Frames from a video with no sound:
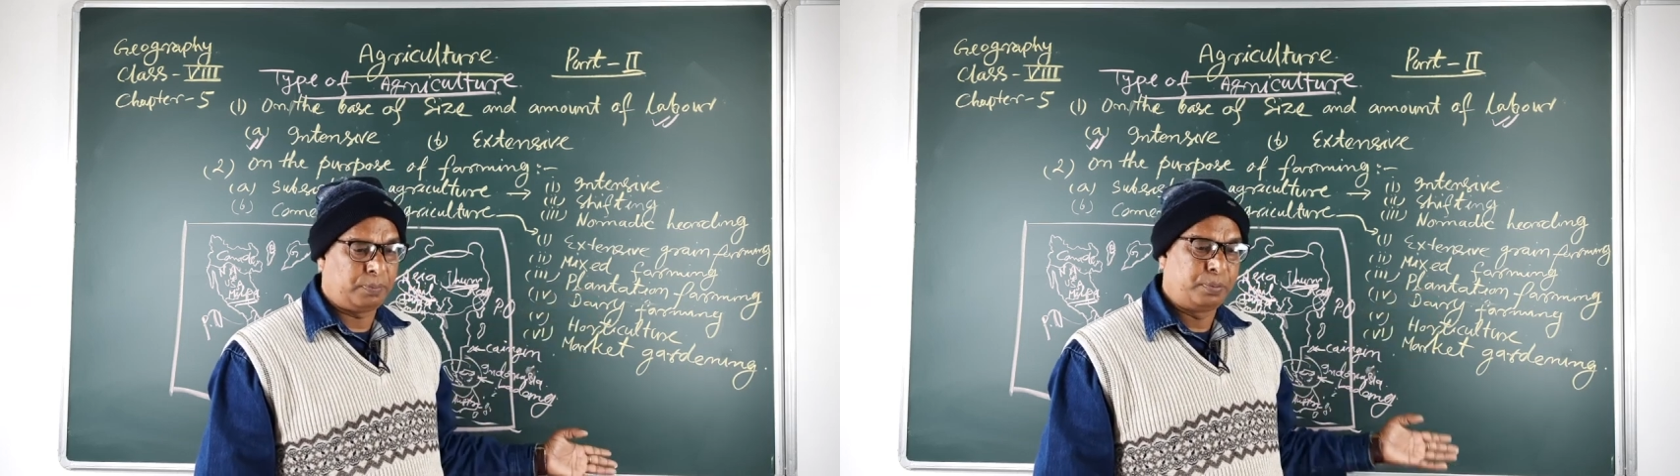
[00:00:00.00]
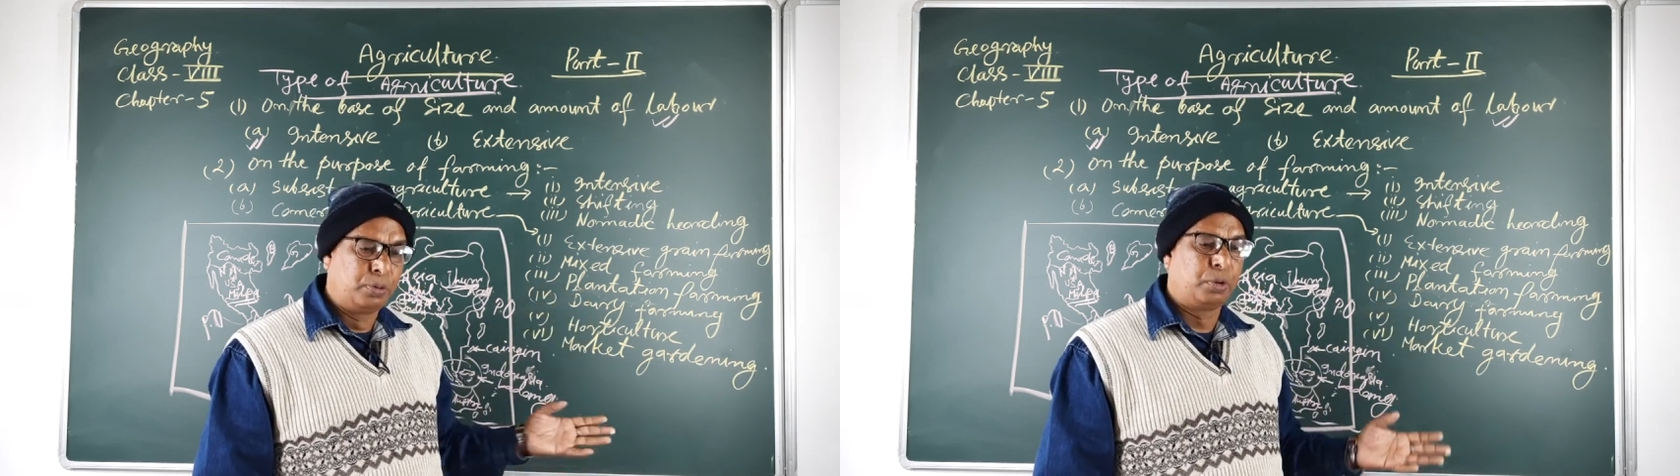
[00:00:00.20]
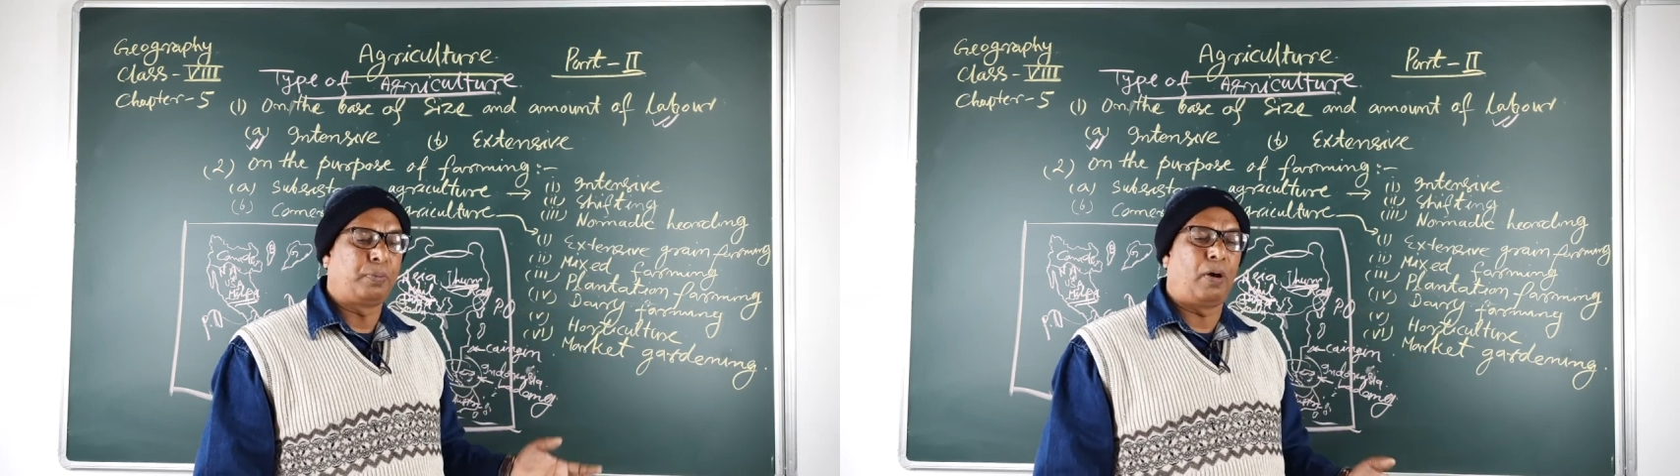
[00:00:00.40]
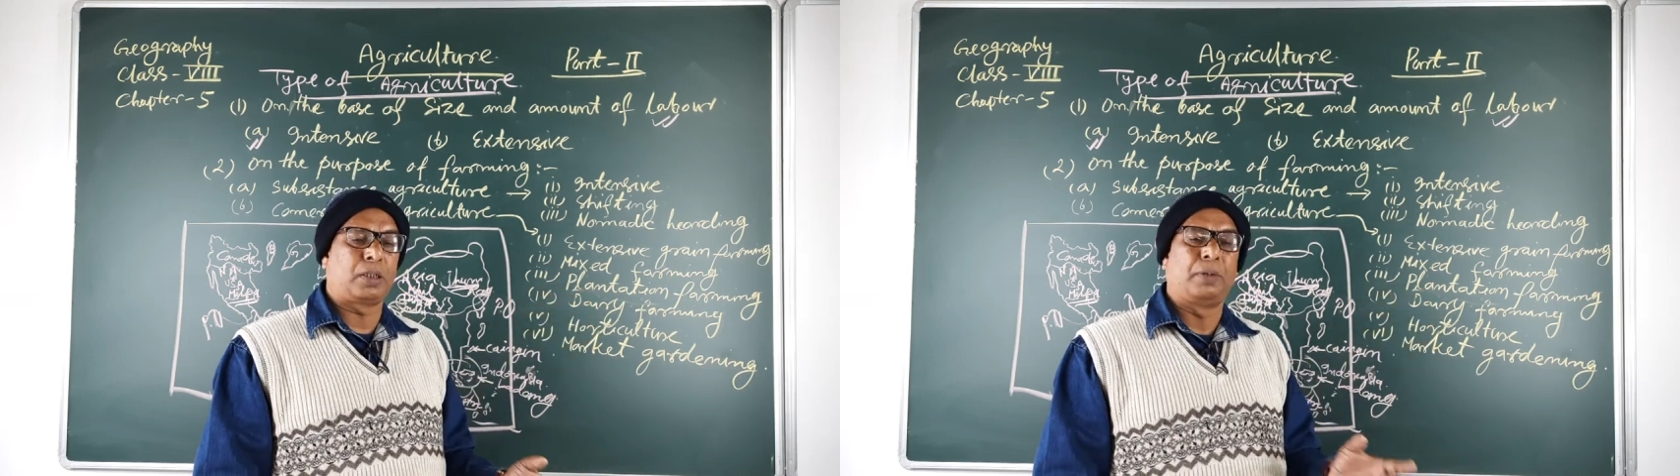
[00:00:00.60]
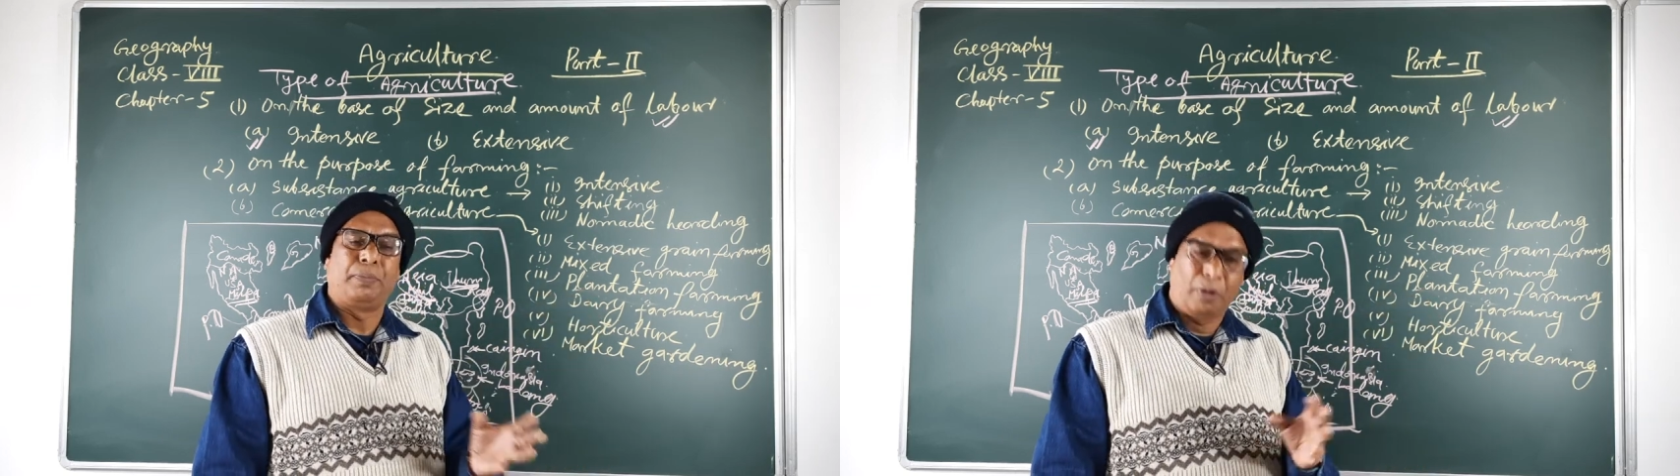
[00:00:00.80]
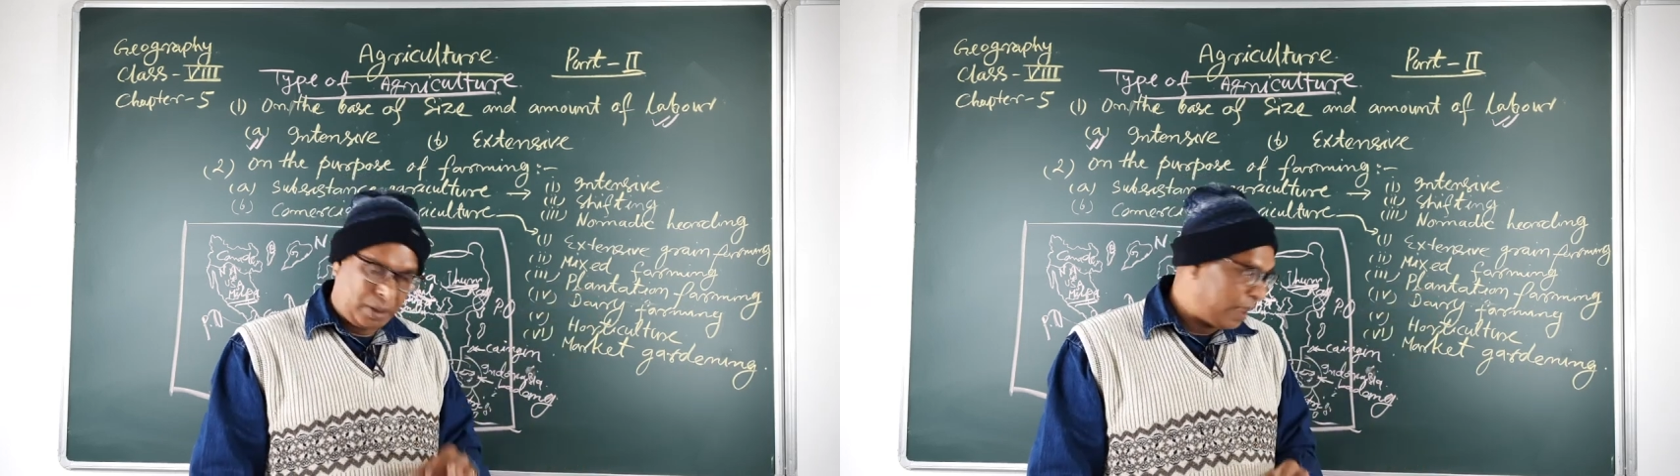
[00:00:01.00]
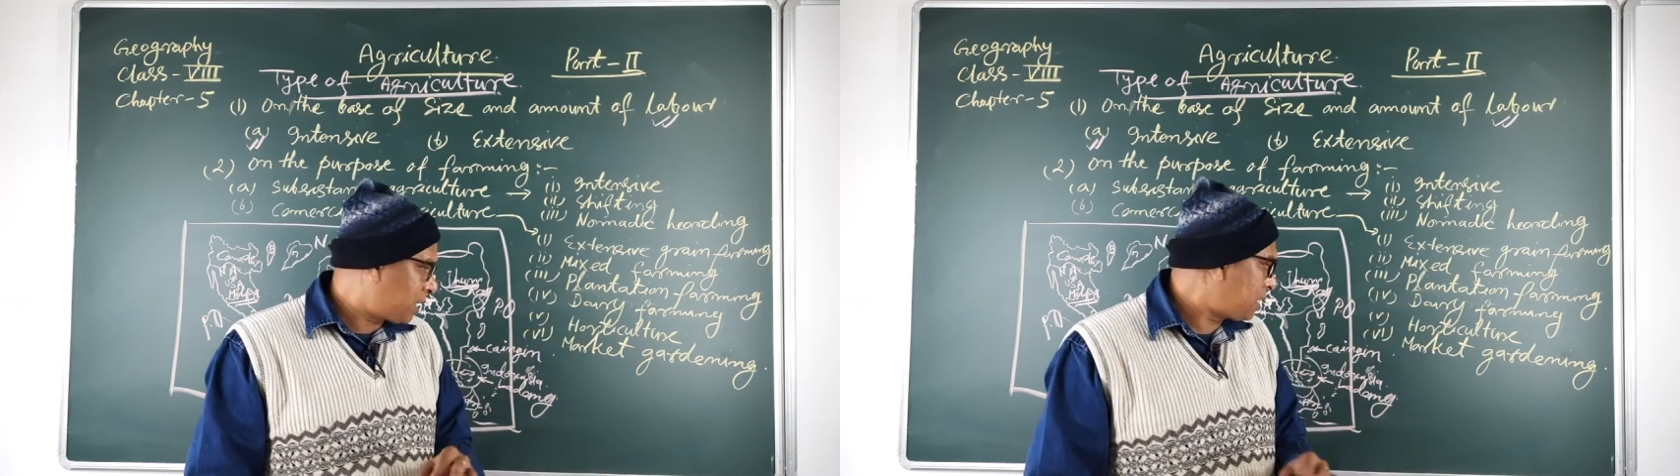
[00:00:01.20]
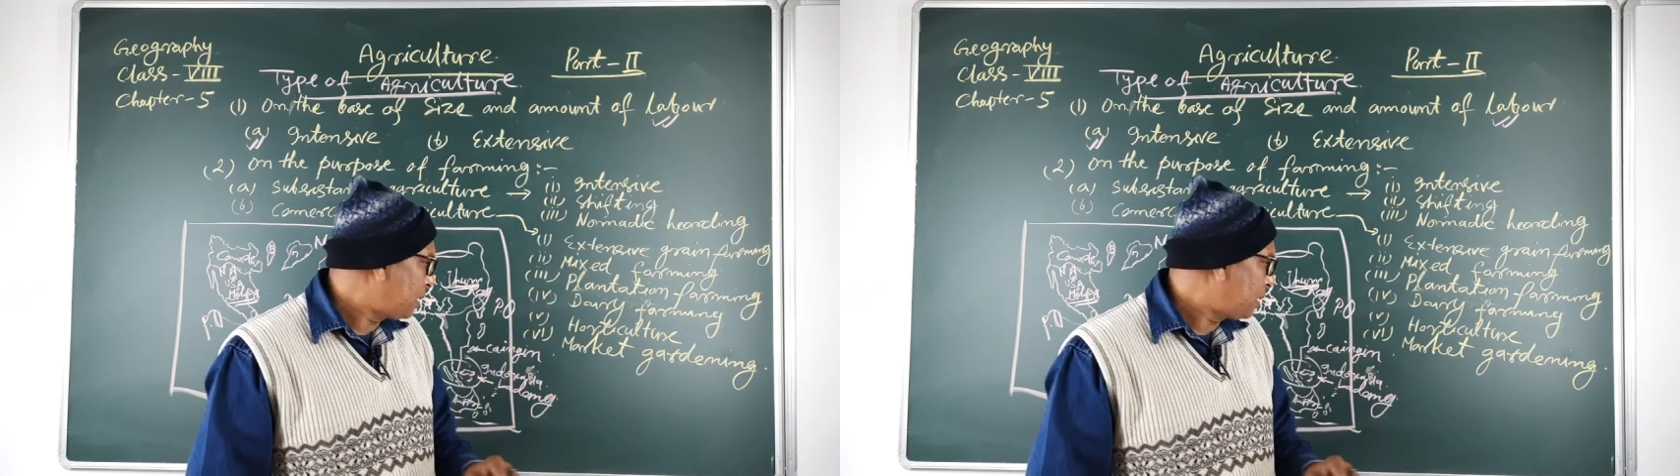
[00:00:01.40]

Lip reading: food for the fodders,